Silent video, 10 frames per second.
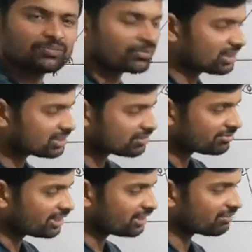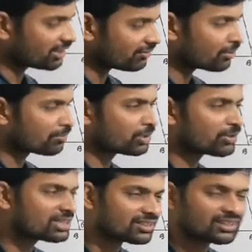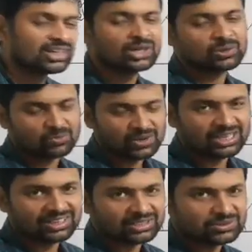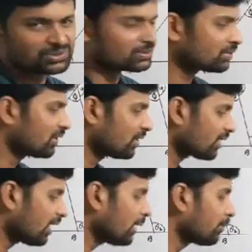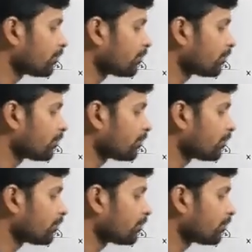This is very clear from equation 1 and 2. Okay.